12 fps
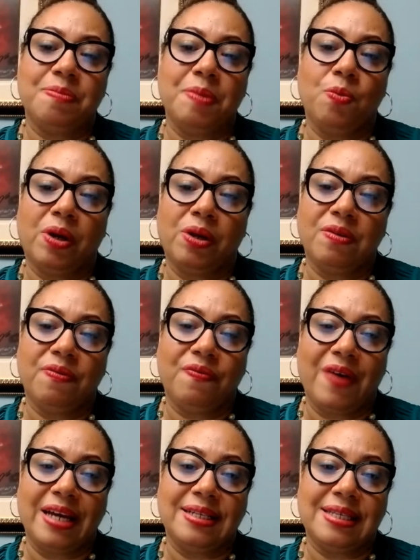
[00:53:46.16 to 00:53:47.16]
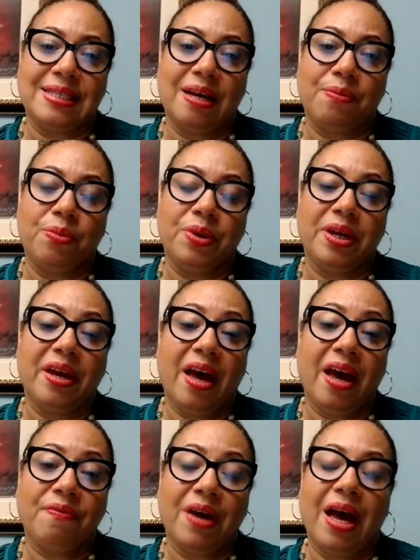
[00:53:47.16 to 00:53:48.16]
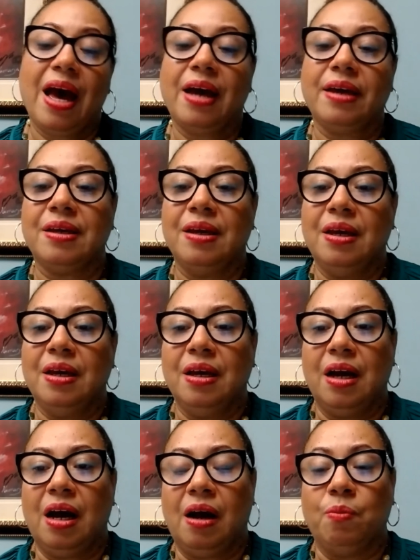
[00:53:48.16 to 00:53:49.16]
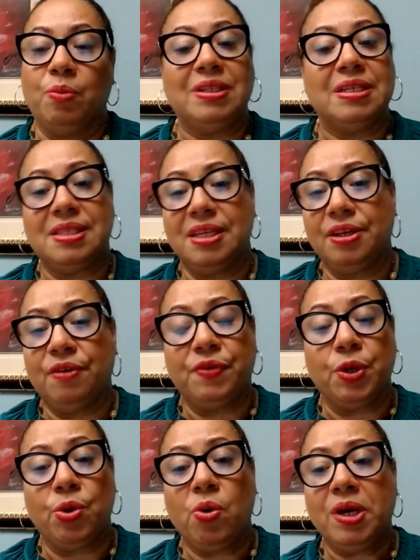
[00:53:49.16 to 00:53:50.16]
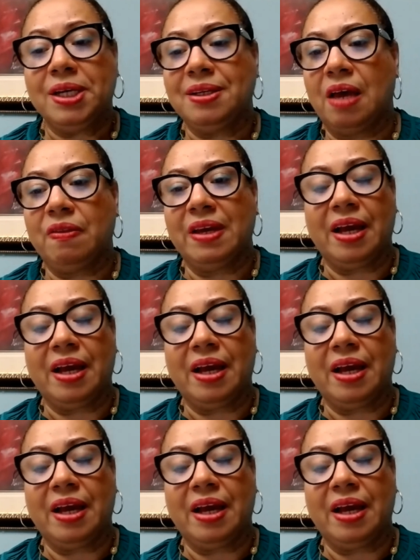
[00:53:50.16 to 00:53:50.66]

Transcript: been one of the fights that we have had with the city of New York. Now they're